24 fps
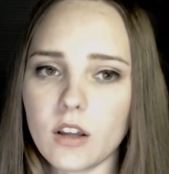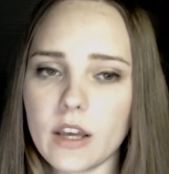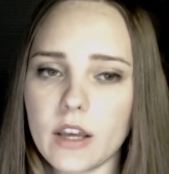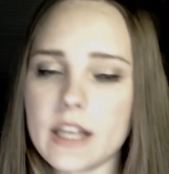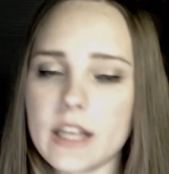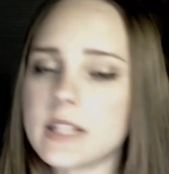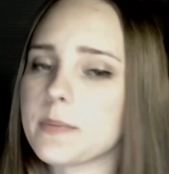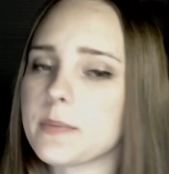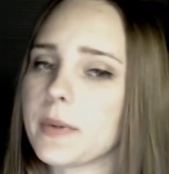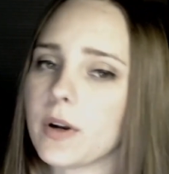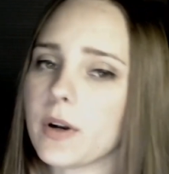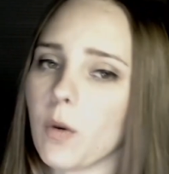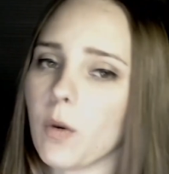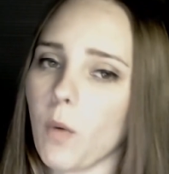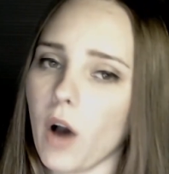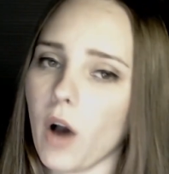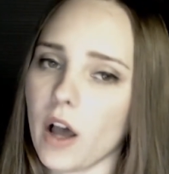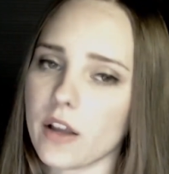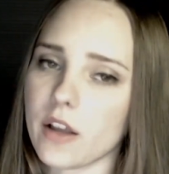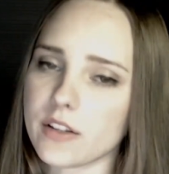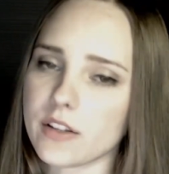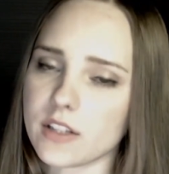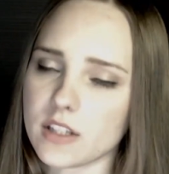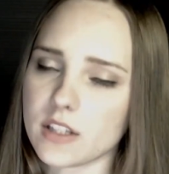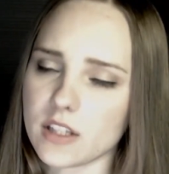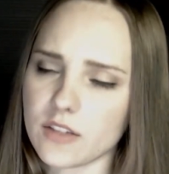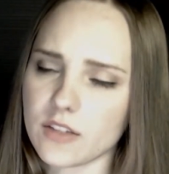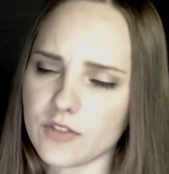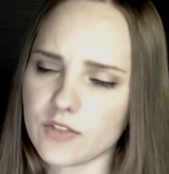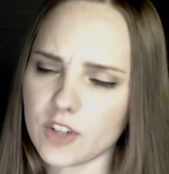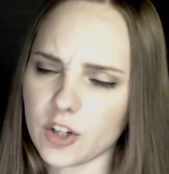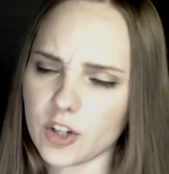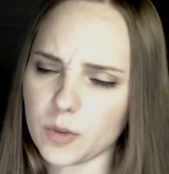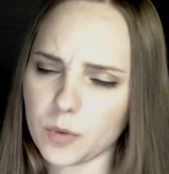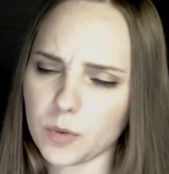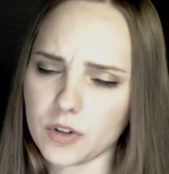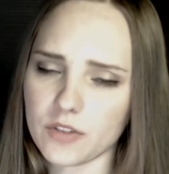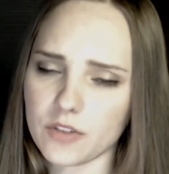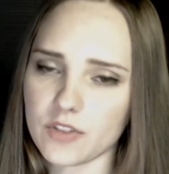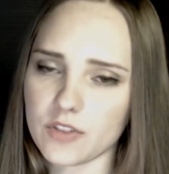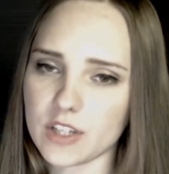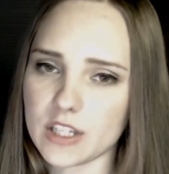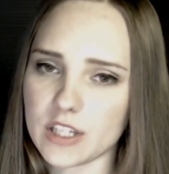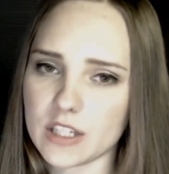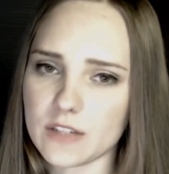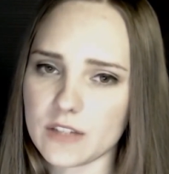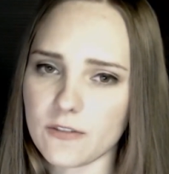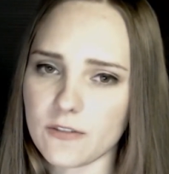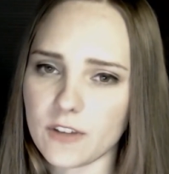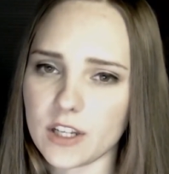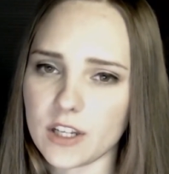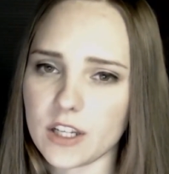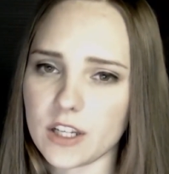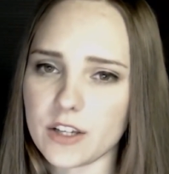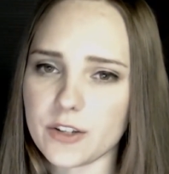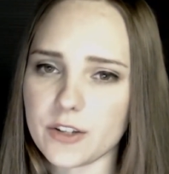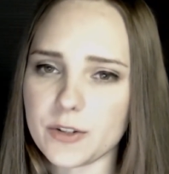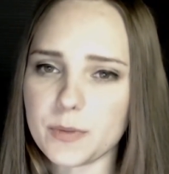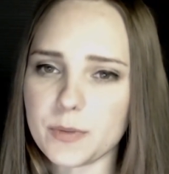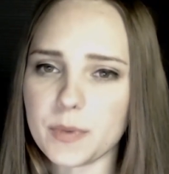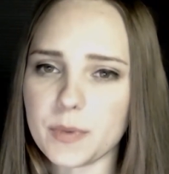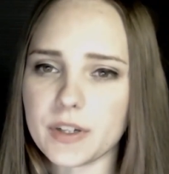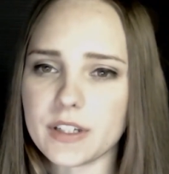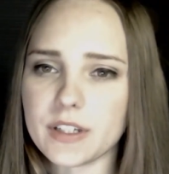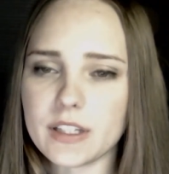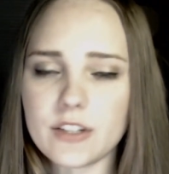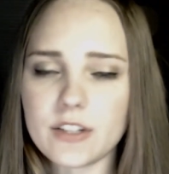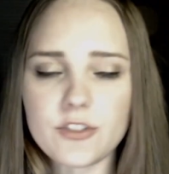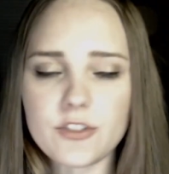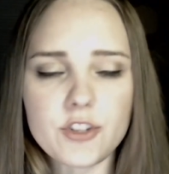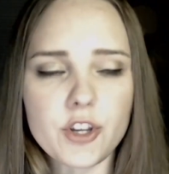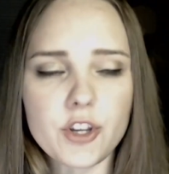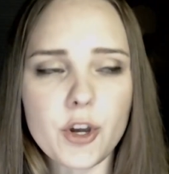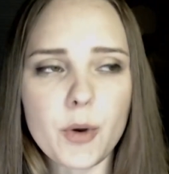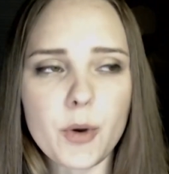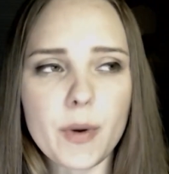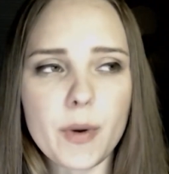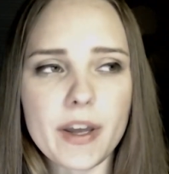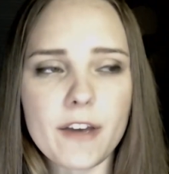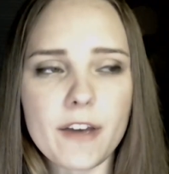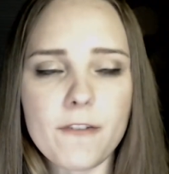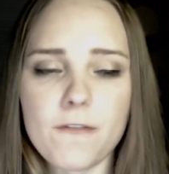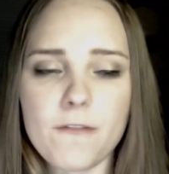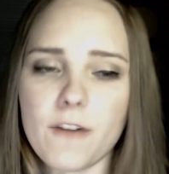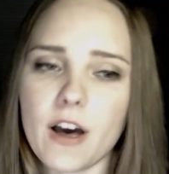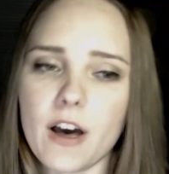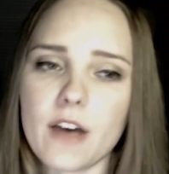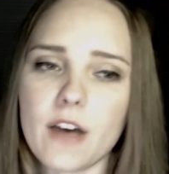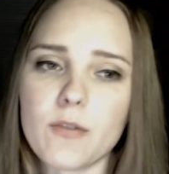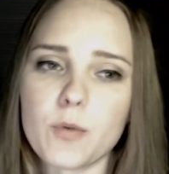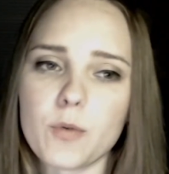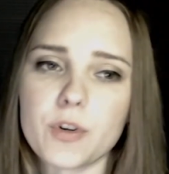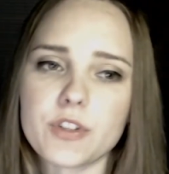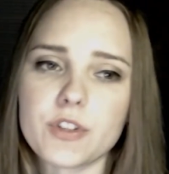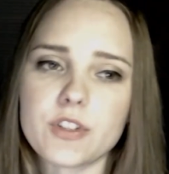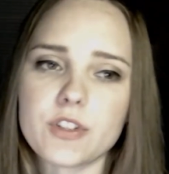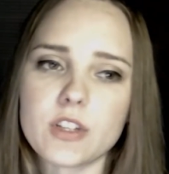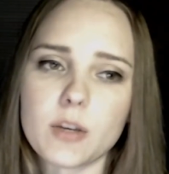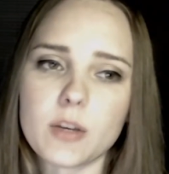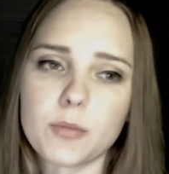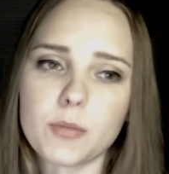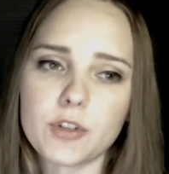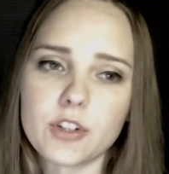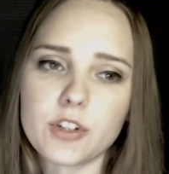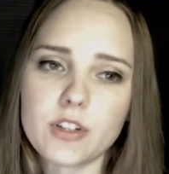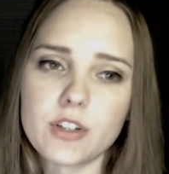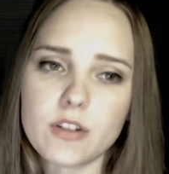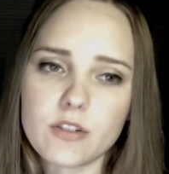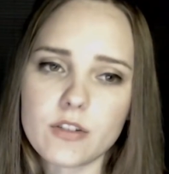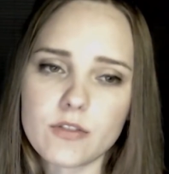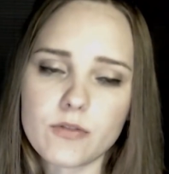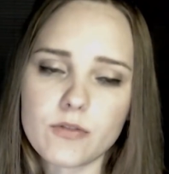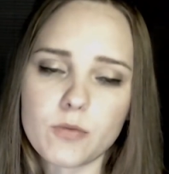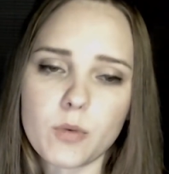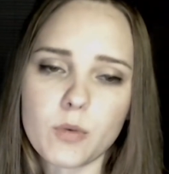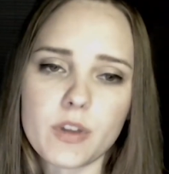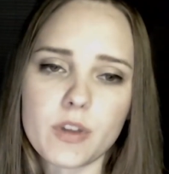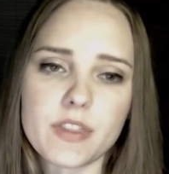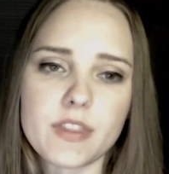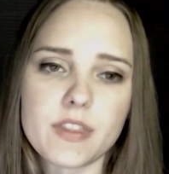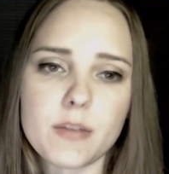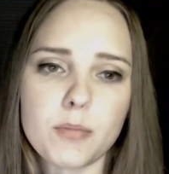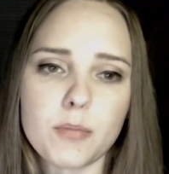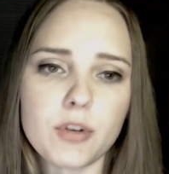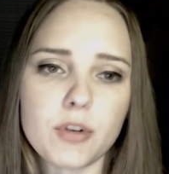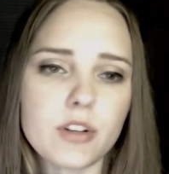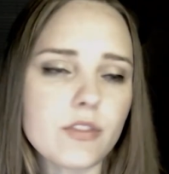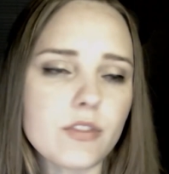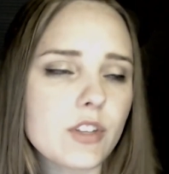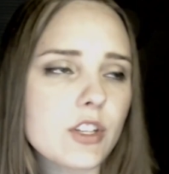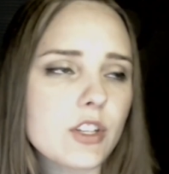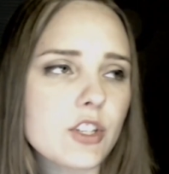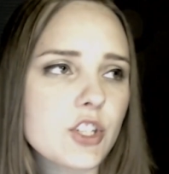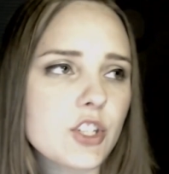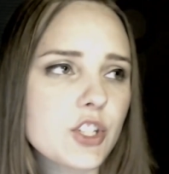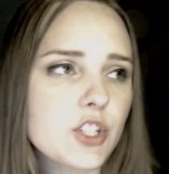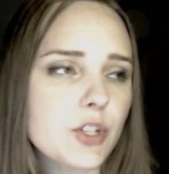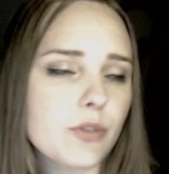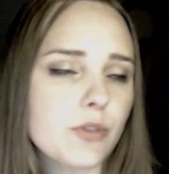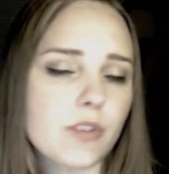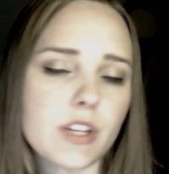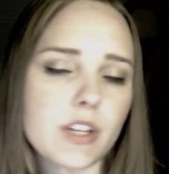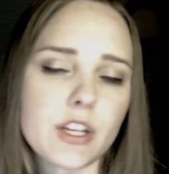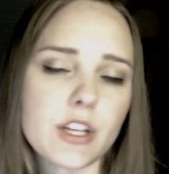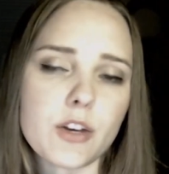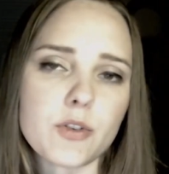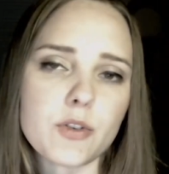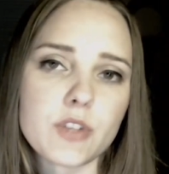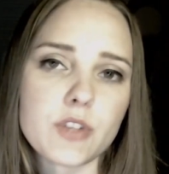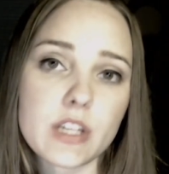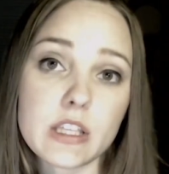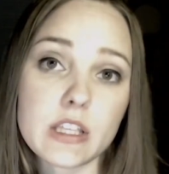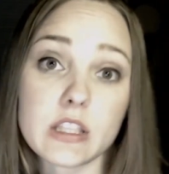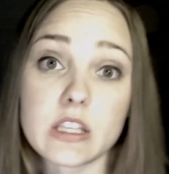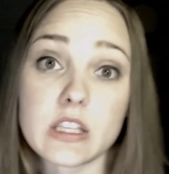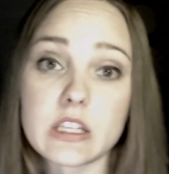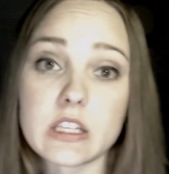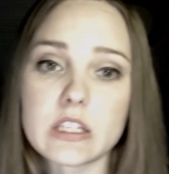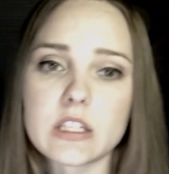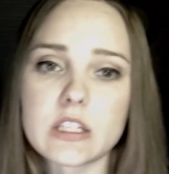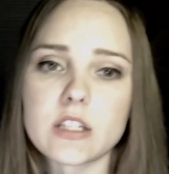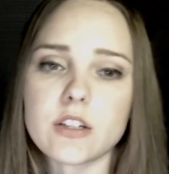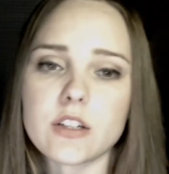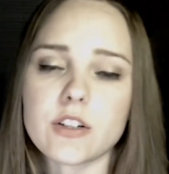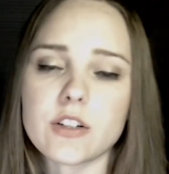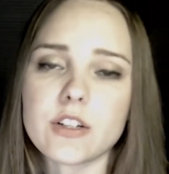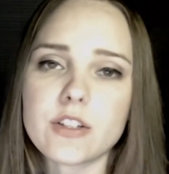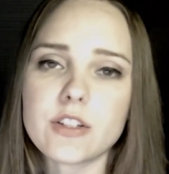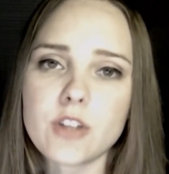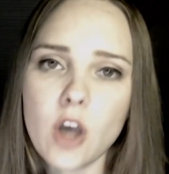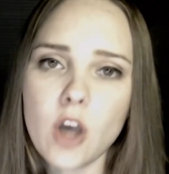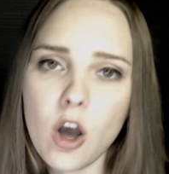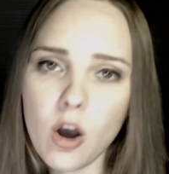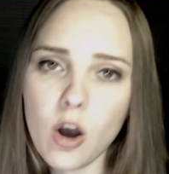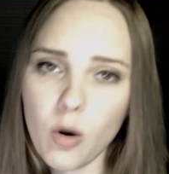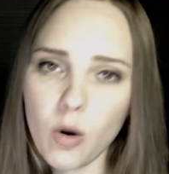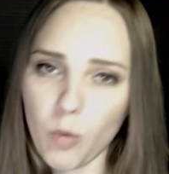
It's been a while since I've done one of these videos, but here's a quick five word summary of what the previous two videos in this series,